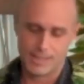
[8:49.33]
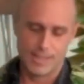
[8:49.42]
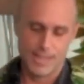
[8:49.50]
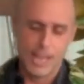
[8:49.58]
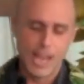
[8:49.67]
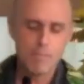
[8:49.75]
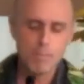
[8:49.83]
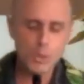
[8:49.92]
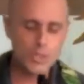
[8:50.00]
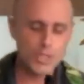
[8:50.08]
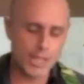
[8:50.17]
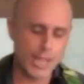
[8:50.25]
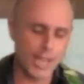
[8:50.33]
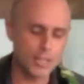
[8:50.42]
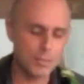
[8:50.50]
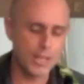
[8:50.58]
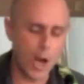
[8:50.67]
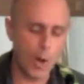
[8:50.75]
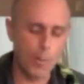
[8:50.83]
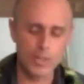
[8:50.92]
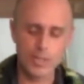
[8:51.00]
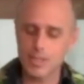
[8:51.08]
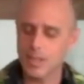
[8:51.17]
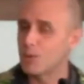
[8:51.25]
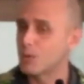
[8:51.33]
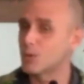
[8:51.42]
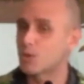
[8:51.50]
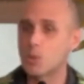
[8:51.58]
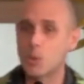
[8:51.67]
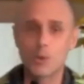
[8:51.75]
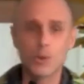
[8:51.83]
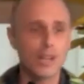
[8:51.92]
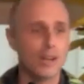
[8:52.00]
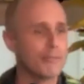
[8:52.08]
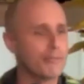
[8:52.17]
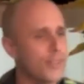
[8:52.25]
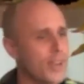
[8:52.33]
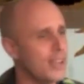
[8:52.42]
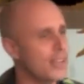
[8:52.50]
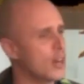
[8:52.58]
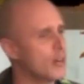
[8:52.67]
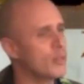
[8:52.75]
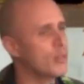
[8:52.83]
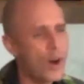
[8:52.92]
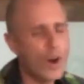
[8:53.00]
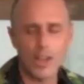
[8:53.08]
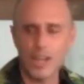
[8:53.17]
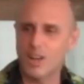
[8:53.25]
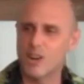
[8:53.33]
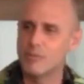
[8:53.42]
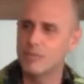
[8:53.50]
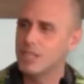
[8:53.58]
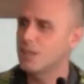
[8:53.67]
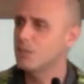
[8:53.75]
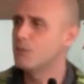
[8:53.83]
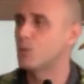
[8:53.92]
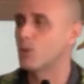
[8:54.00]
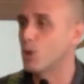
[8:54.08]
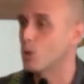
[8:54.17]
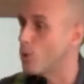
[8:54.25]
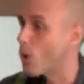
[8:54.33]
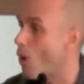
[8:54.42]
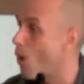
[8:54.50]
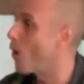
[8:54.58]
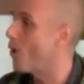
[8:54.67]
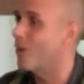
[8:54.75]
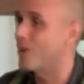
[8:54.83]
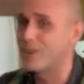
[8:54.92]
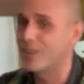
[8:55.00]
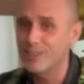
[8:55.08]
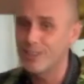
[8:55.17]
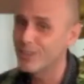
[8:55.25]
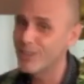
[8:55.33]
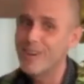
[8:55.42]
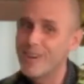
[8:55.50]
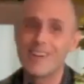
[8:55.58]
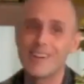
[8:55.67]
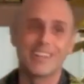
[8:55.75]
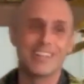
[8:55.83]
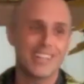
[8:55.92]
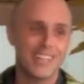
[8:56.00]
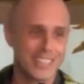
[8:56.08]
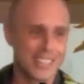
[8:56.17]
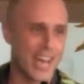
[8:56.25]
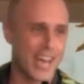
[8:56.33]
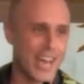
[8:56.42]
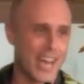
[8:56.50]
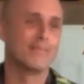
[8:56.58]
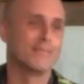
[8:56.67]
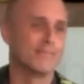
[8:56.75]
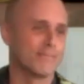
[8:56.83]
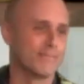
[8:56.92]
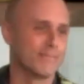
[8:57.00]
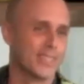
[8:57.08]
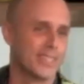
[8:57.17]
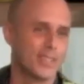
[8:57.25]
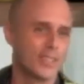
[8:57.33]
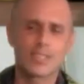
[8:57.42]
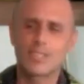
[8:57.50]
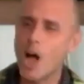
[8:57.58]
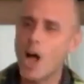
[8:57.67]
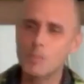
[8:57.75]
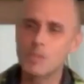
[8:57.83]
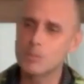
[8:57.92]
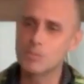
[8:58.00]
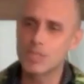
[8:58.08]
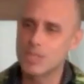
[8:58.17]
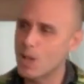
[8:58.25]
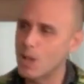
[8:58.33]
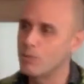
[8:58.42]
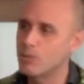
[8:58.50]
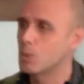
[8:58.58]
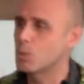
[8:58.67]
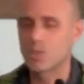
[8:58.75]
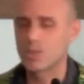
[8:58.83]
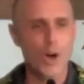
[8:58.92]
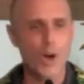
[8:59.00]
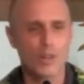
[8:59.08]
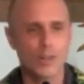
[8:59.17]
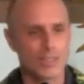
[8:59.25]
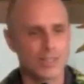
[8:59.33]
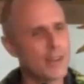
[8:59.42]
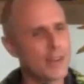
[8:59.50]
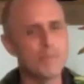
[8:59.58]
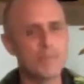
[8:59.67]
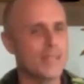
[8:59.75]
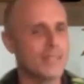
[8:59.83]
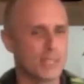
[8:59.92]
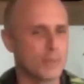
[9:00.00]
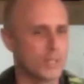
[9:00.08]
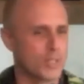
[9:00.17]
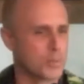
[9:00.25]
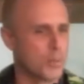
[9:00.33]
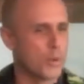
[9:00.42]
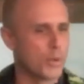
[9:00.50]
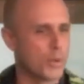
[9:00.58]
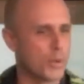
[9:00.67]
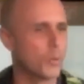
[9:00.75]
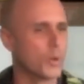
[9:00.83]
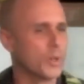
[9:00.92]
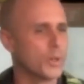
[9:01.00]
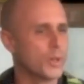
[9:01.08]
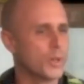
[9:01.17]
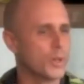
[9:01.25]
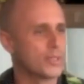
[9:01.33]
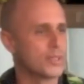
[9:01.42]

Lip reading: And music has been helping to tell the story of faith, of longing, of need for a long, long time. The Psalms themselves were songs never meant to be spoken in words.